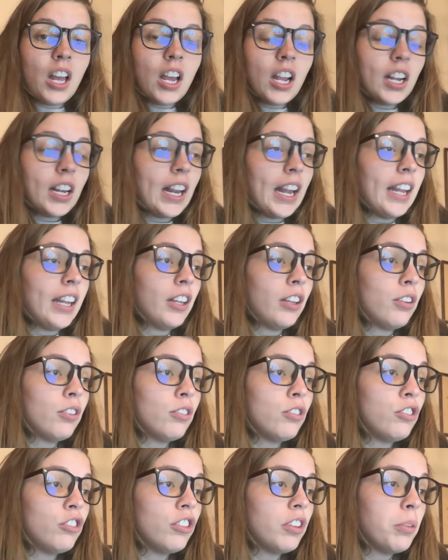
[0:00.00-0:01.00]
All right, you
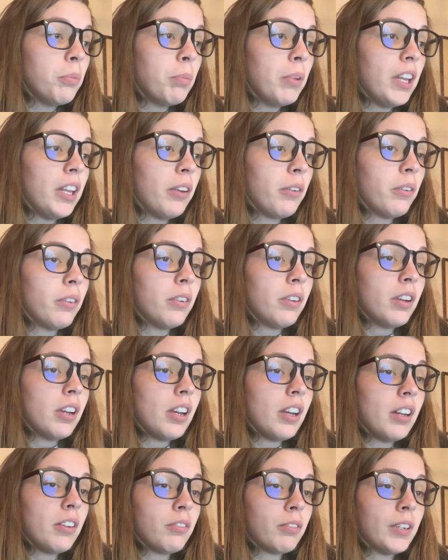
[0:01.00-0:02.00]
should be
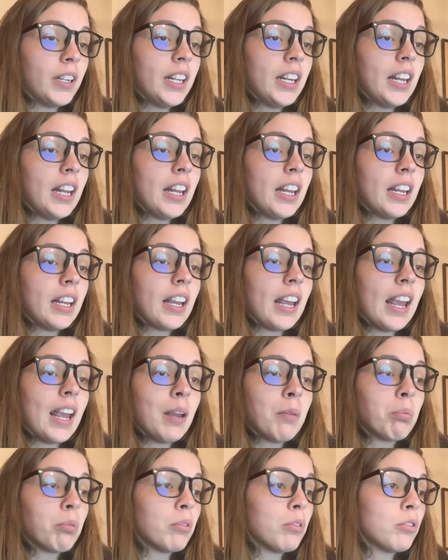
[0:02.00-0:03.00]
on reading
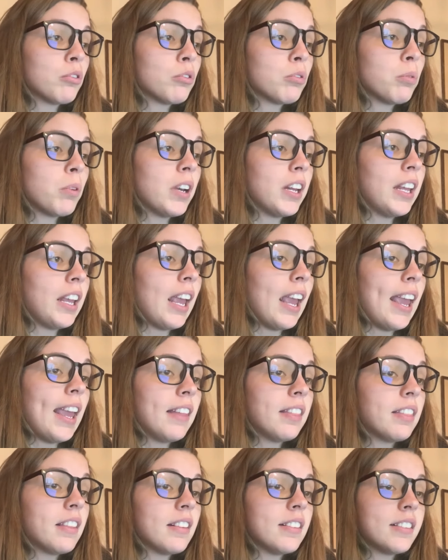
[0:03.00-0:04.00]
April
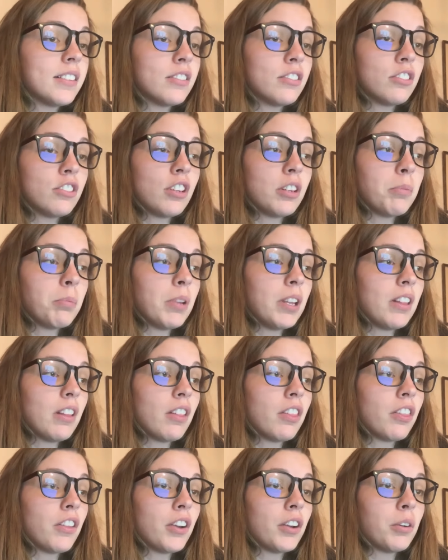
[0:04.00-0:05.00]
28th. This should be the
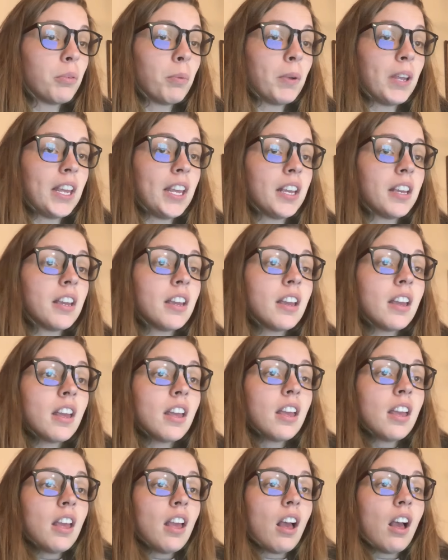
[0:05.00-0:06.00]
third week.
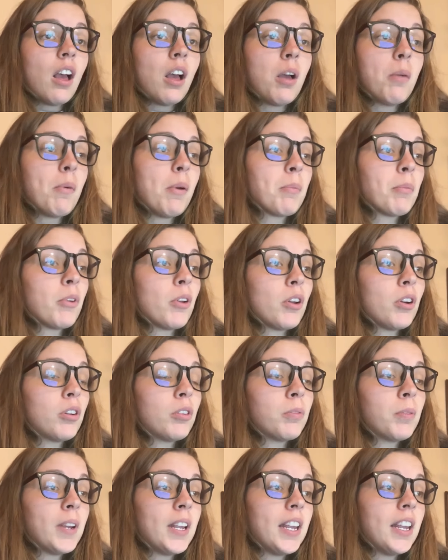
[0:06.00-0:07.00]
I'm going to
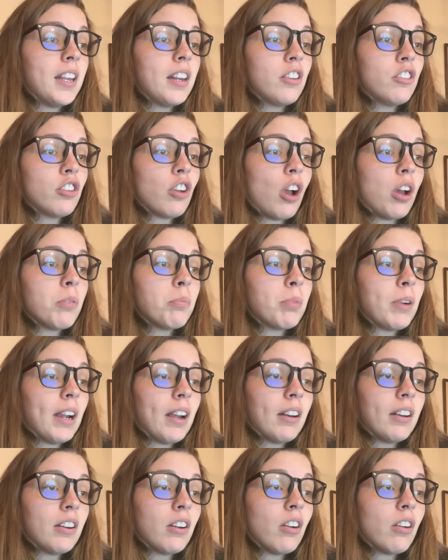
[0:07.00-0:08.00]
read John
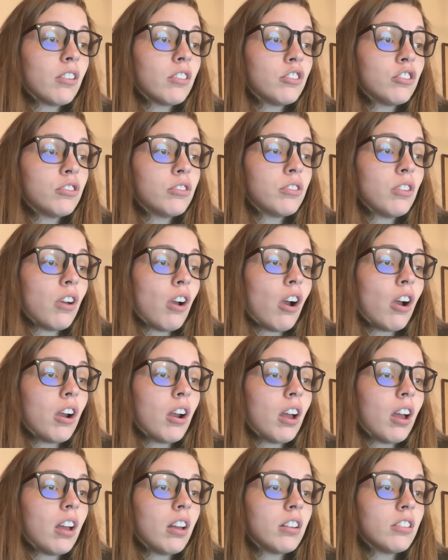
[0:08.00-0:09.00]
Brown
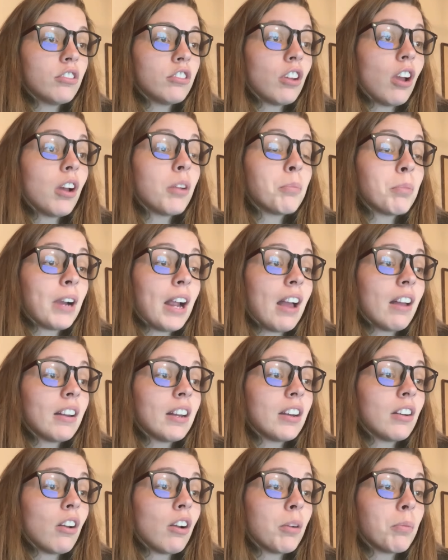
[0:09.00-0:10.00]

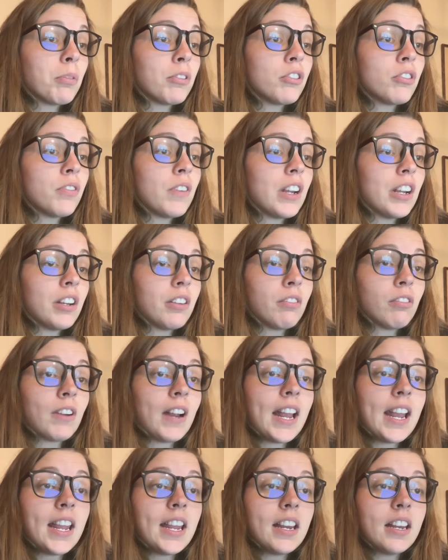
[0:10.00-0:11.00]
and Harper's Ferry
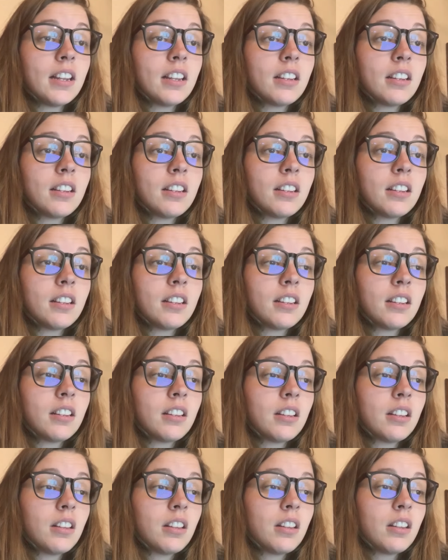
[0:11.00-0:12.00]
Raid,
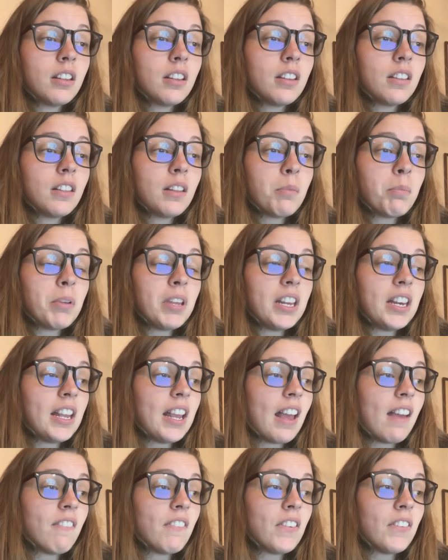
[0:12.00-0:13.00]
the
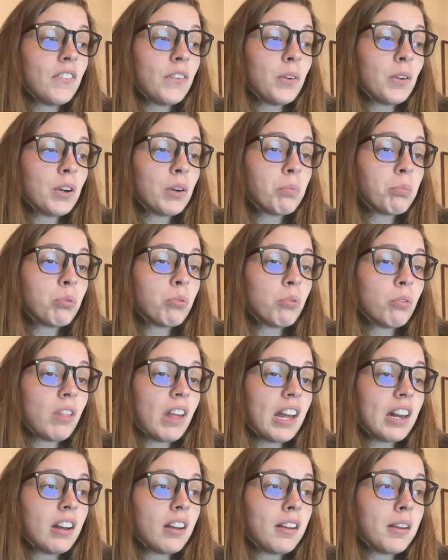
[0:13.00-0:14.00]
PDF, if you want to pull
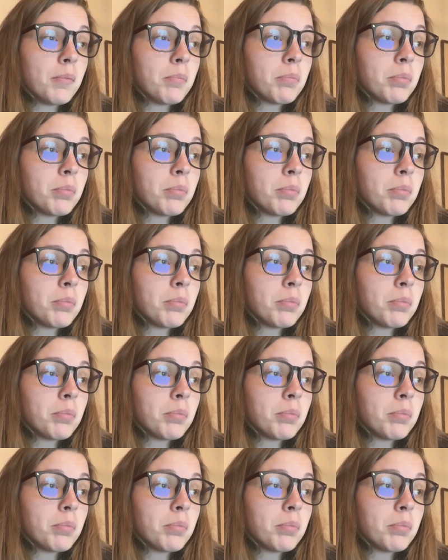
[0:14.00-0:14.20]
that up.